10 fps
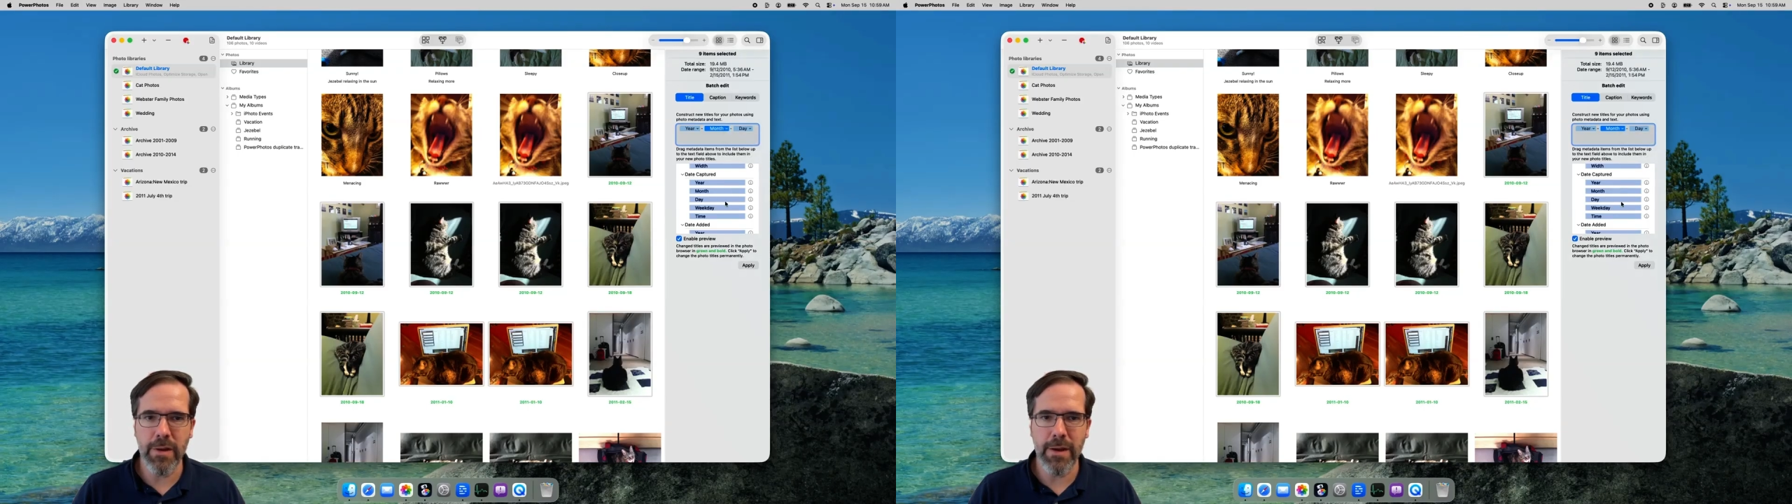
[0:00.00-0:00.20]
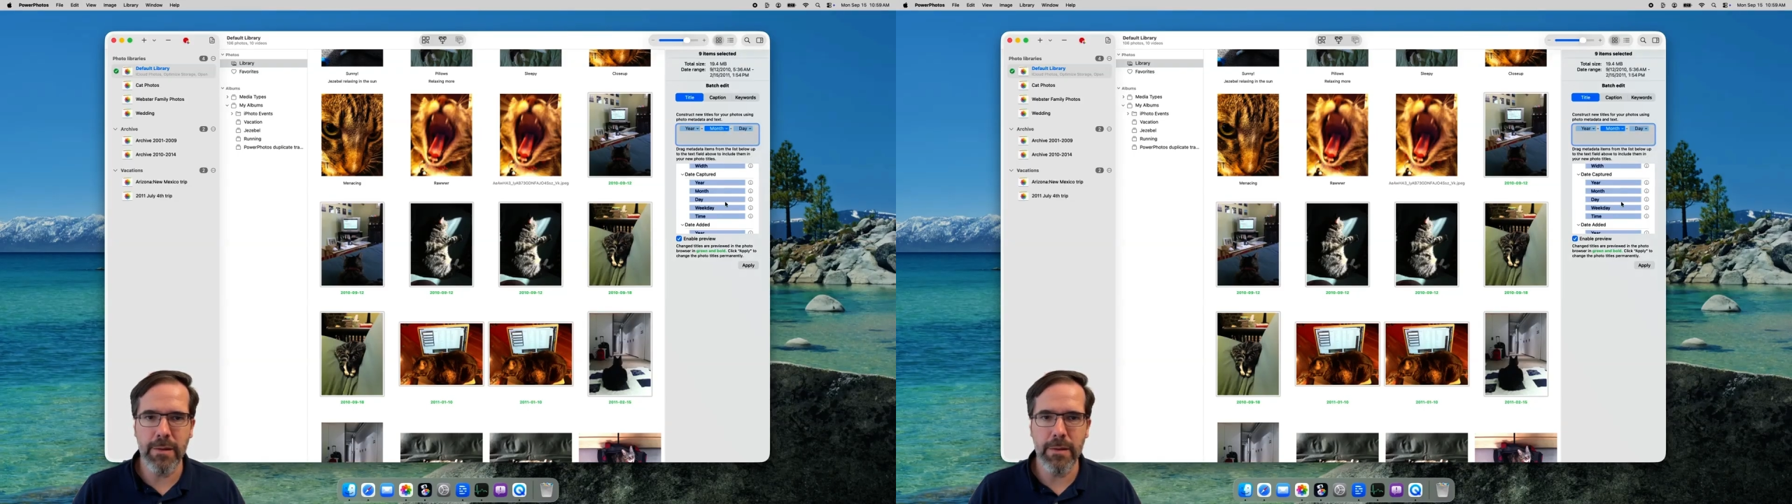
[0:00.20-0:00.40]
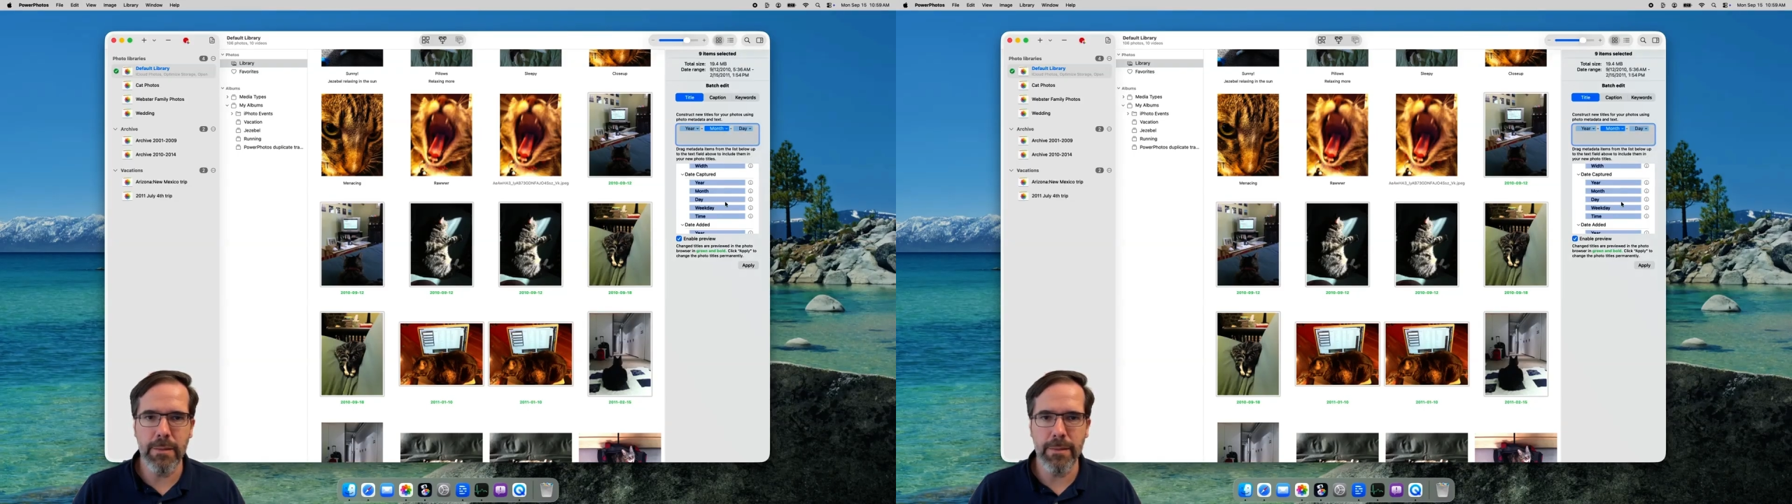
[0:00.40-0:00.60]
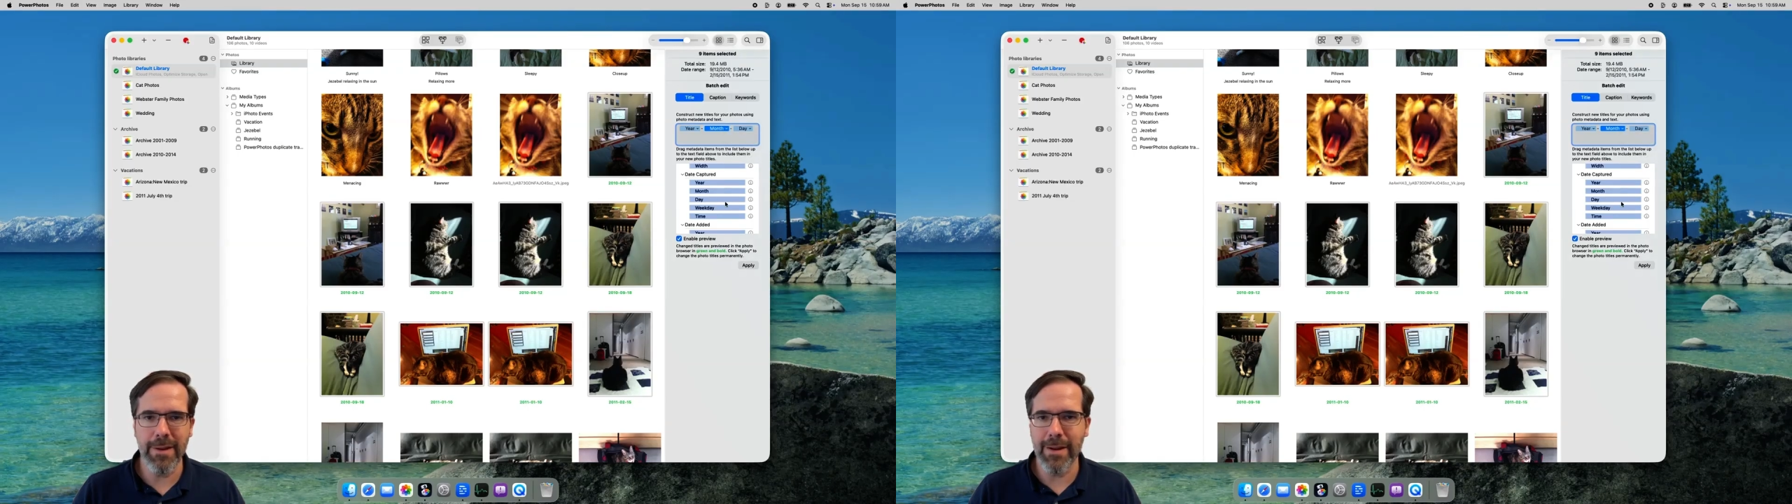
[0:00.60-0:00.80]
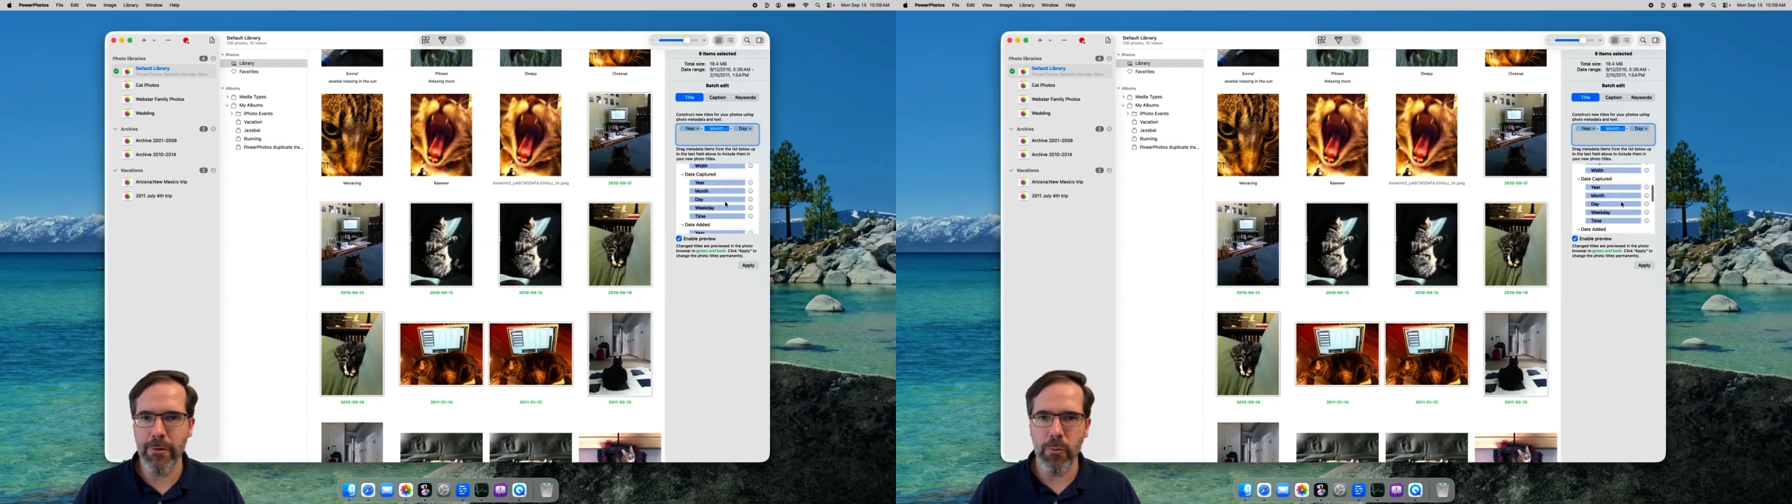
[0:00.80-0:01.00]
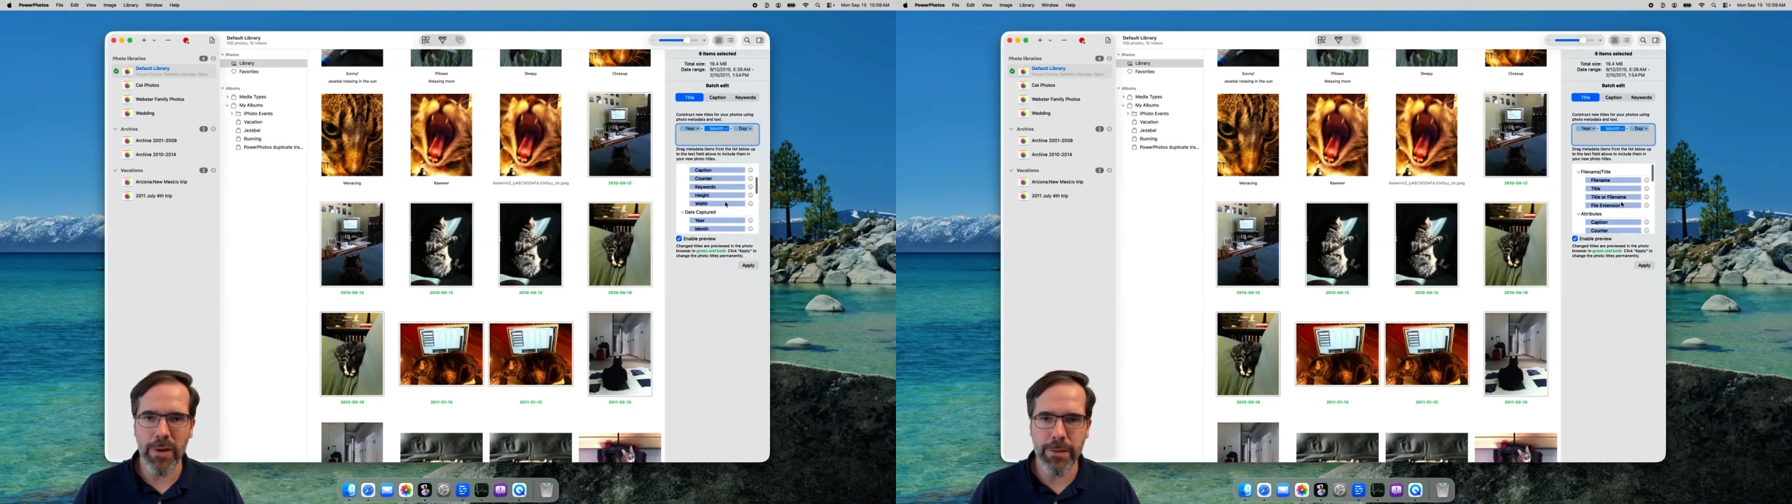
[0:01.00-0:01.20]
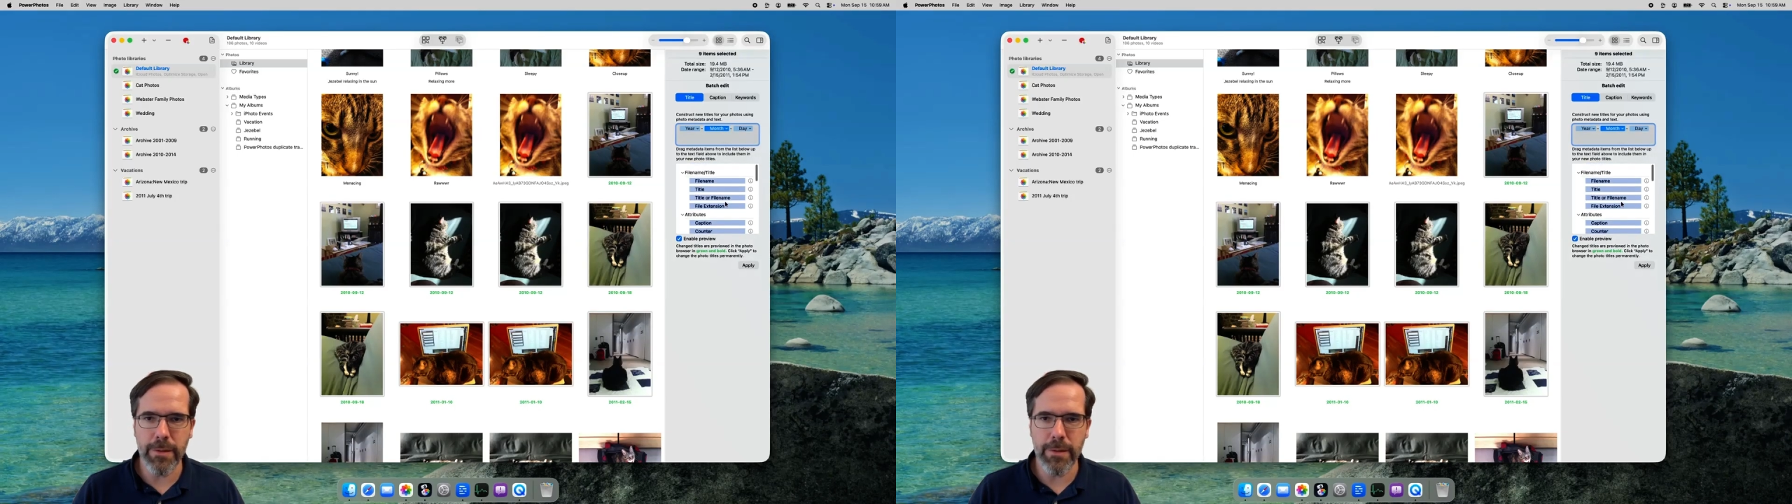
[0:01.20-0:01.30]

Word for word: title, the height or width